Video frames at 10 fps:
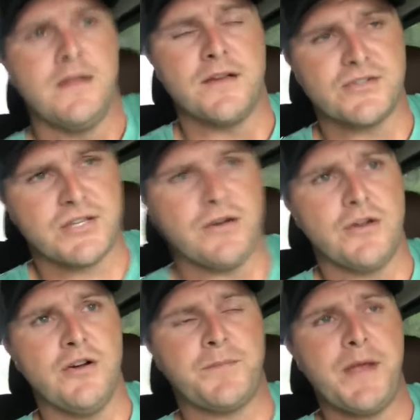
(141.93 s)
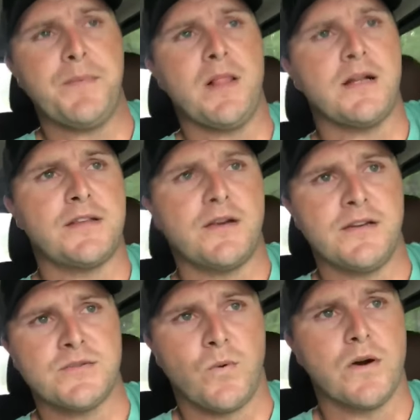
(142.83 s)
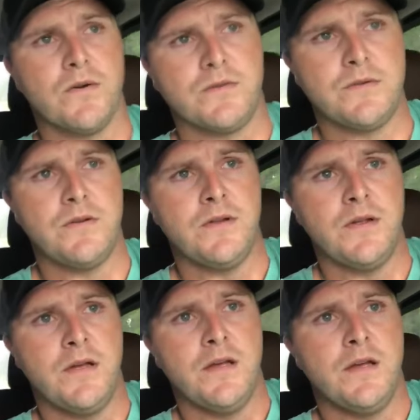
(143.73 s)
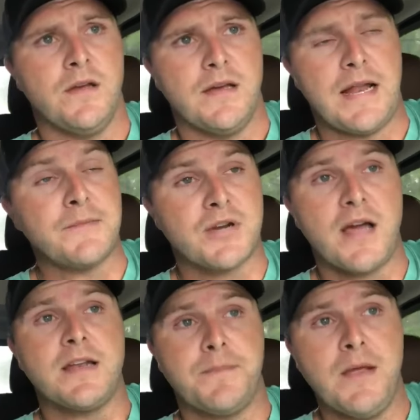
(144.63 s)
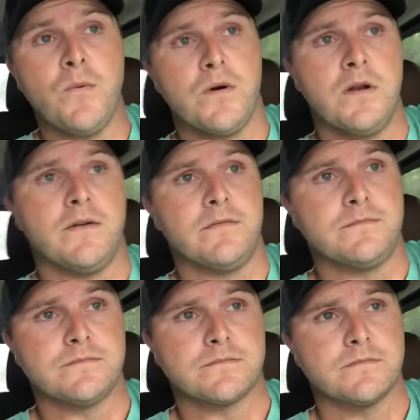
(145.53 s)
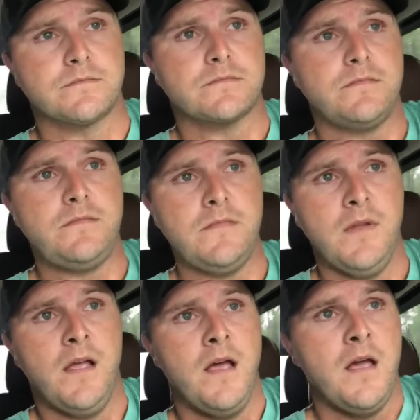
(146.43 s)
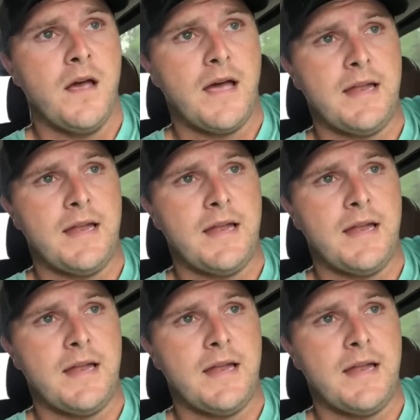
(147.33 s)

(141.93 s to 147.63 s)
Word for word: There's still good people out there in this world. And I'm trying to be one of them.